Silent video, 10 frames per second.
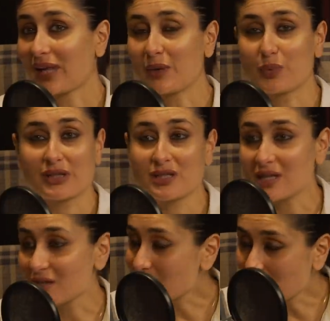And with this
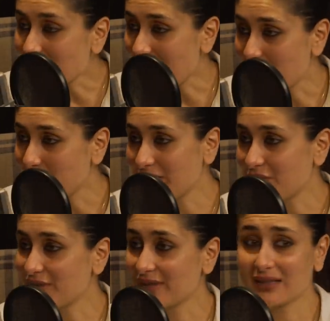Instagram and
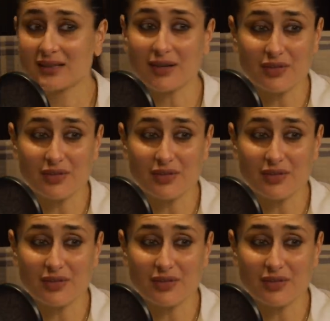everything, I think